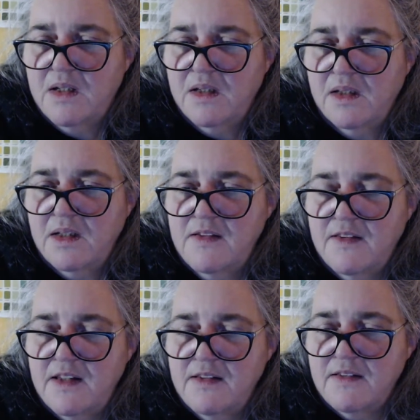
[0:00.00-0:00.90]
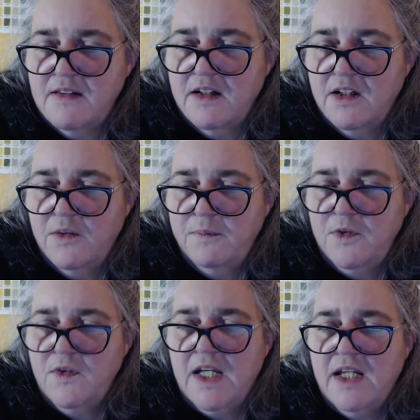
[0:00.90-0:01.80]
it says, I hope
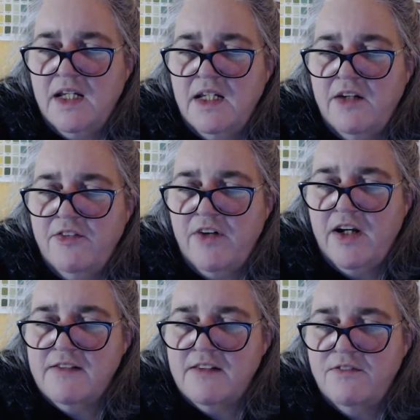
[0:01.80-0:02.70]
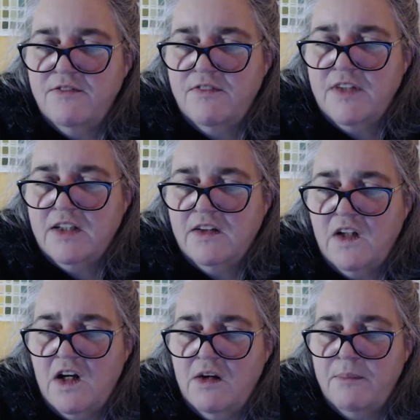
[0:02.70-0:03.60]
you get enough rest and
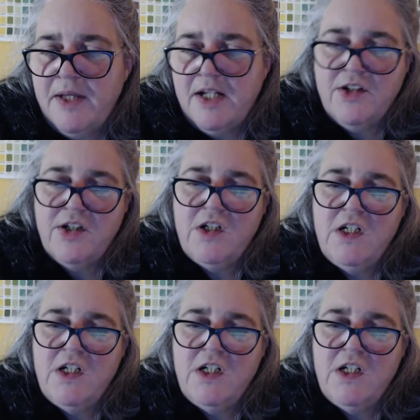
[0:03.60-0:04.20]
feel all better.